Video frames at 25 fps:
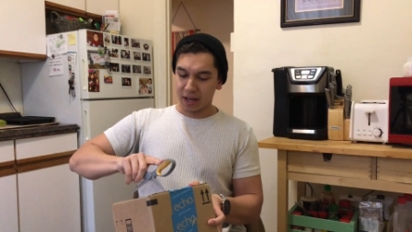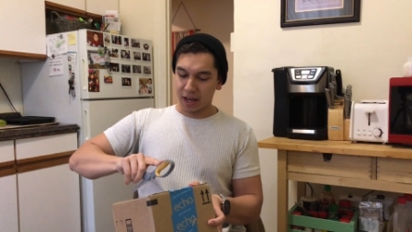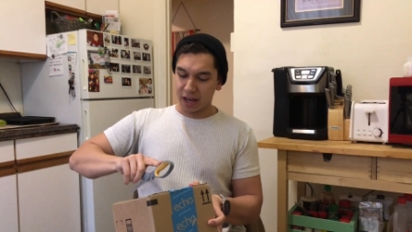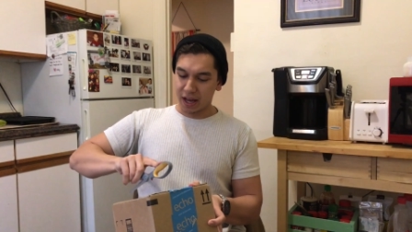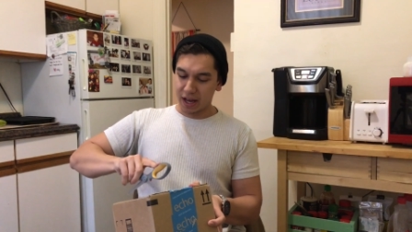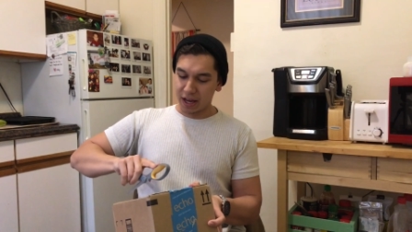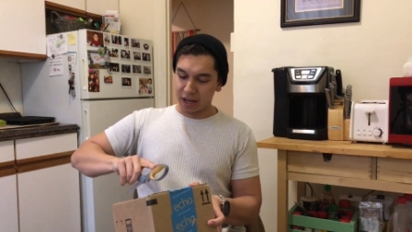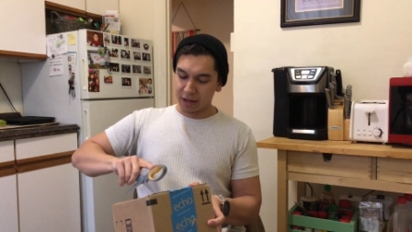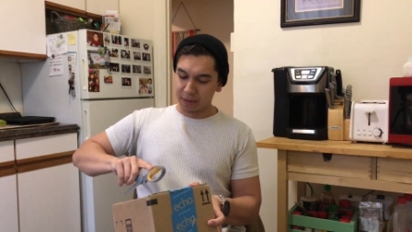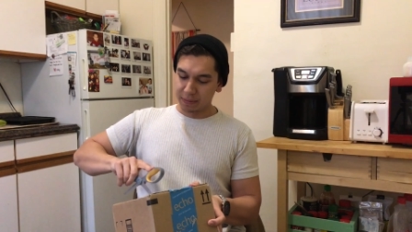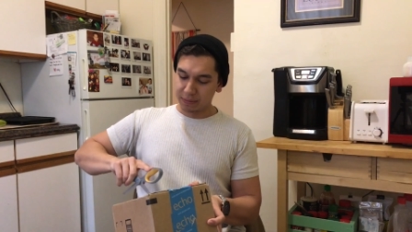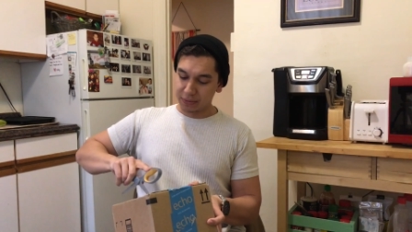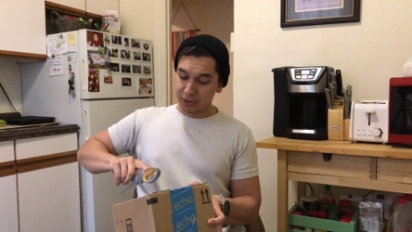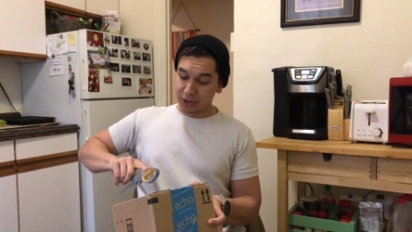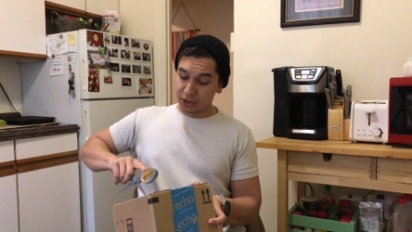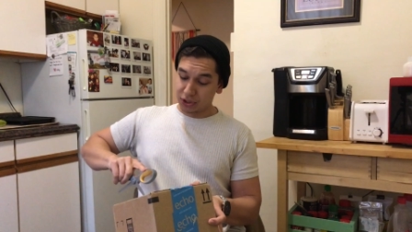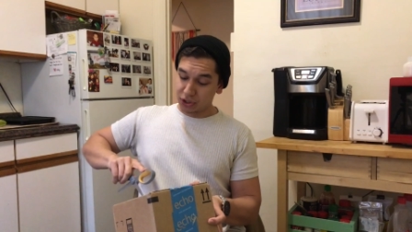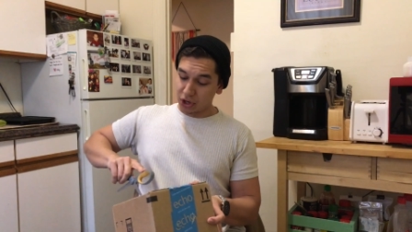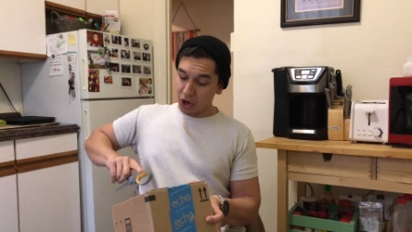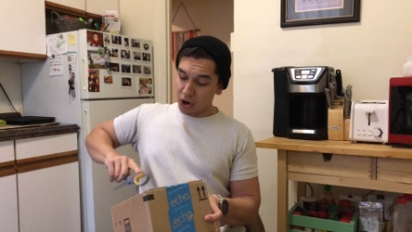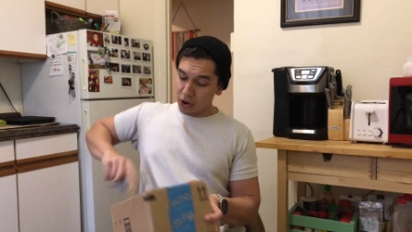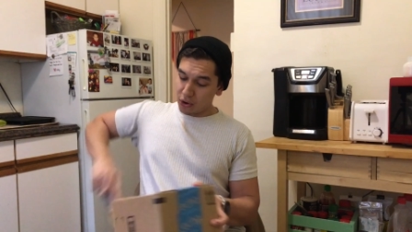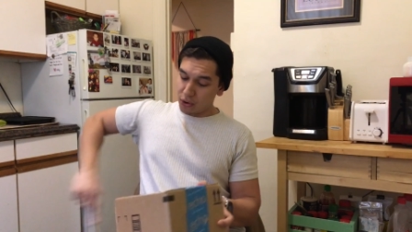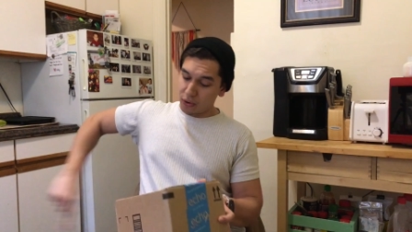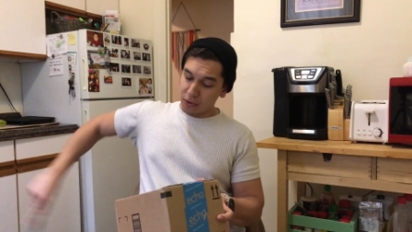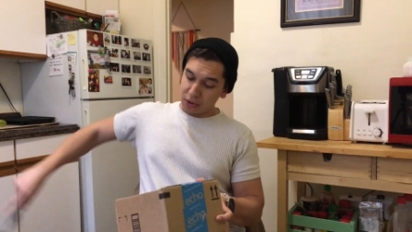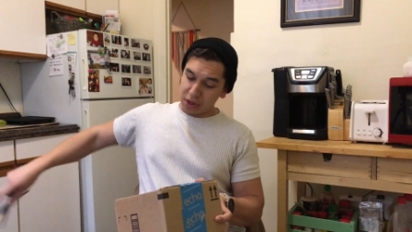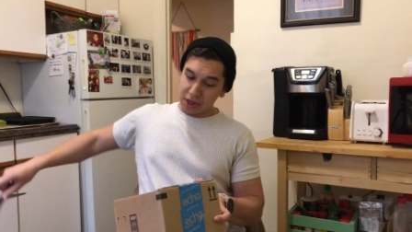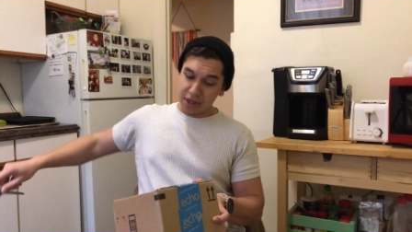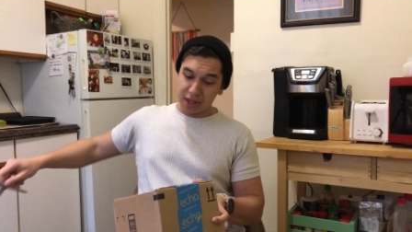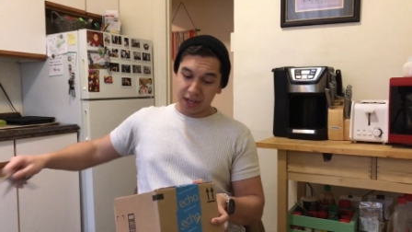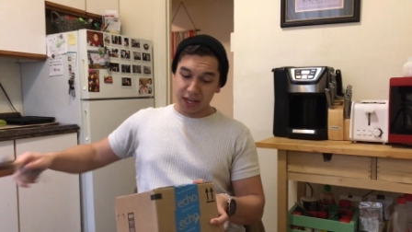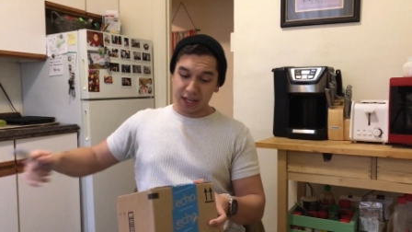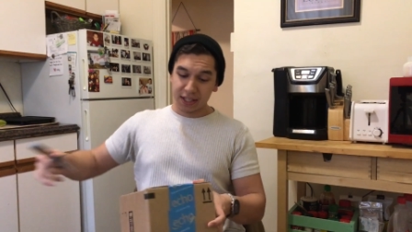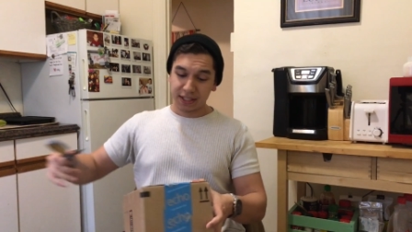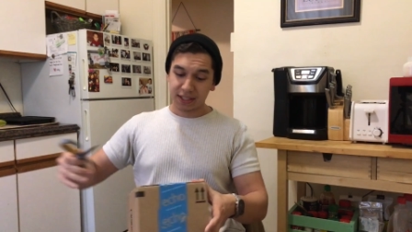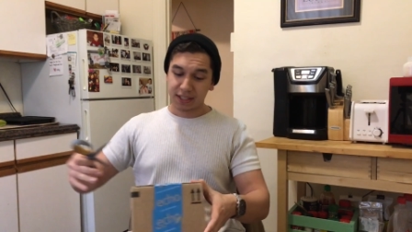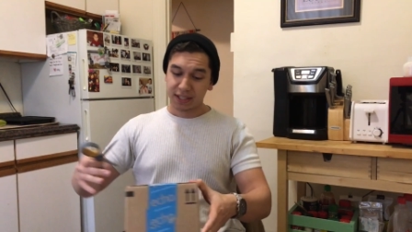Um, so
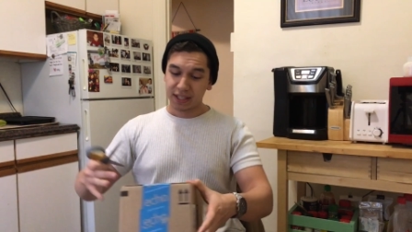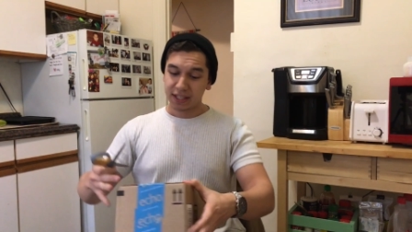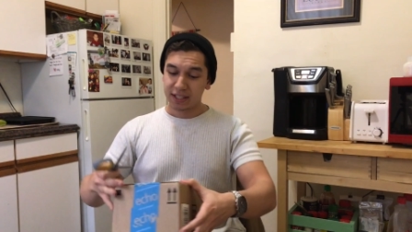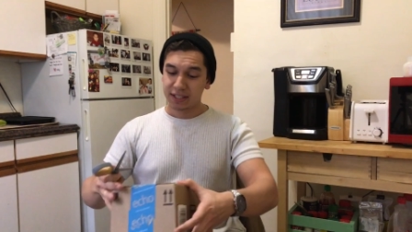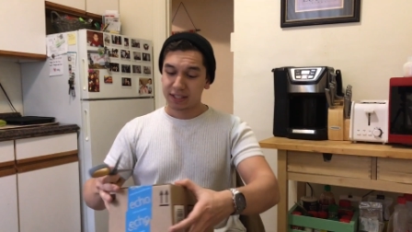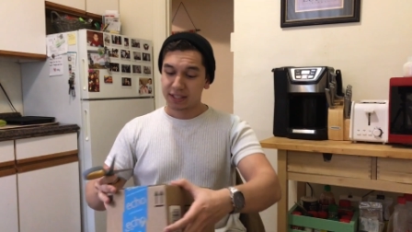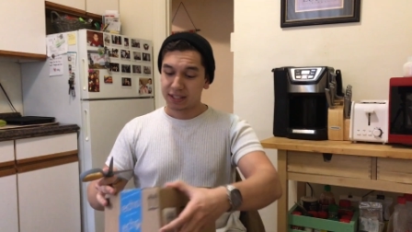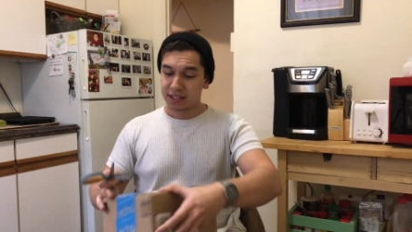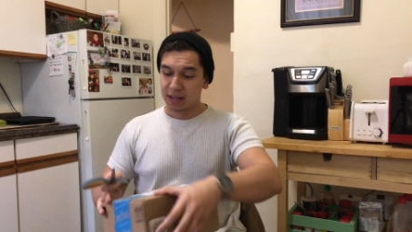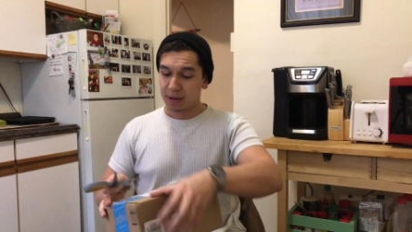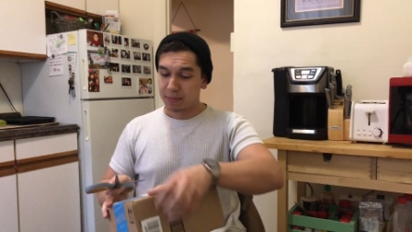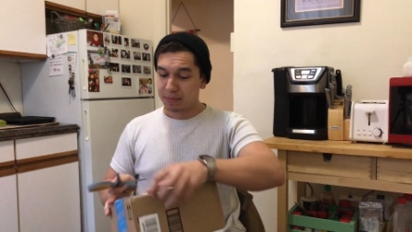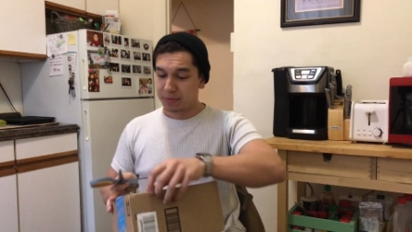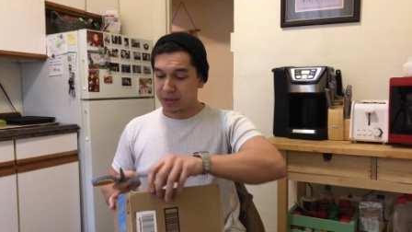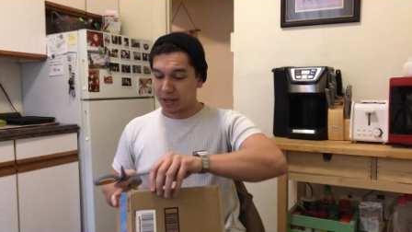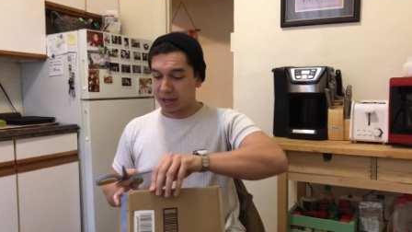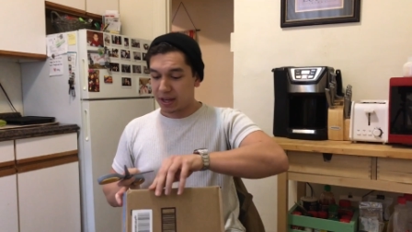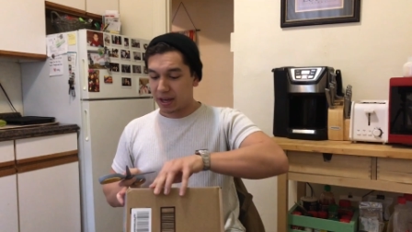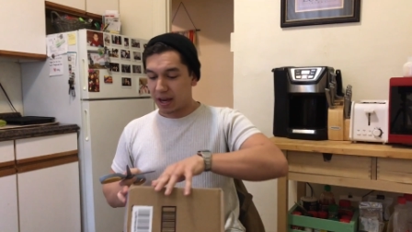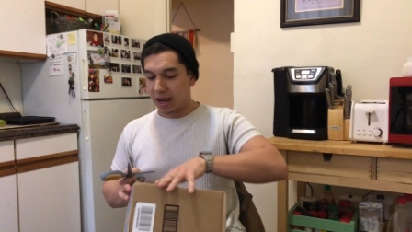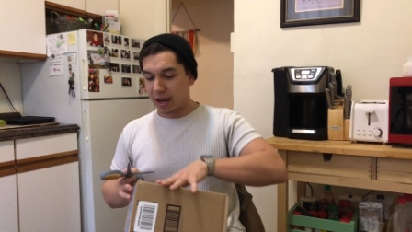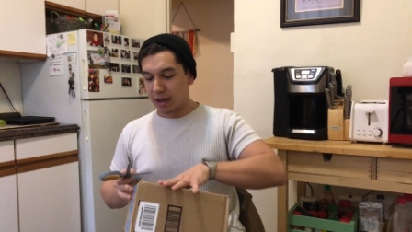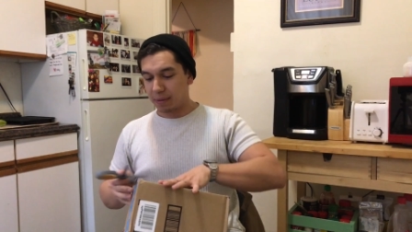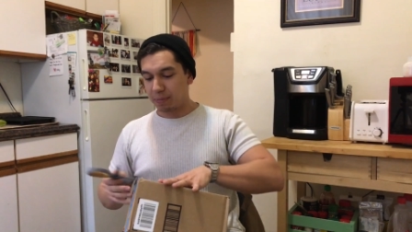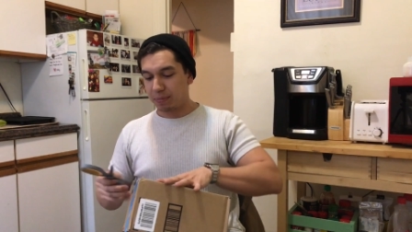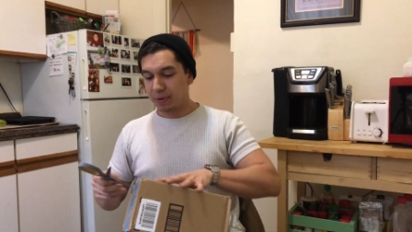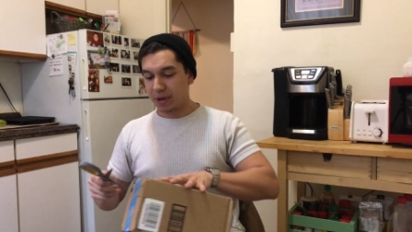this is something I